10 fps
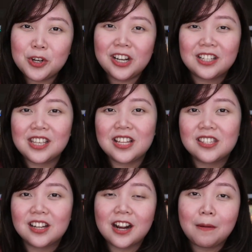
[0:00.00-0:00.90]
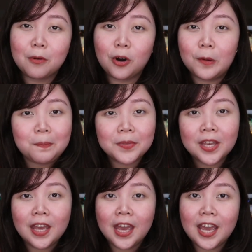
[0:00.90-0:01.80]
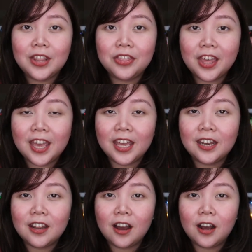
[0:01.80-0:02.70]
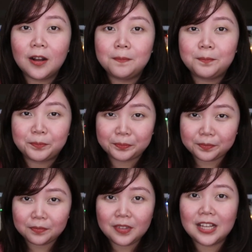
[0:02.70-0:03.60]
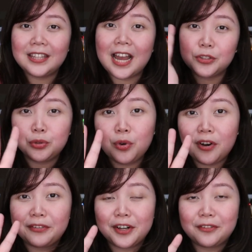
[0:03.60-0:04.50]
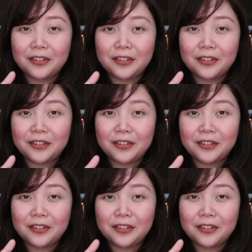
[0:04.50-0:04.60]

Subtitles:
nyo na lang sa Instagram ko. And then tag two of your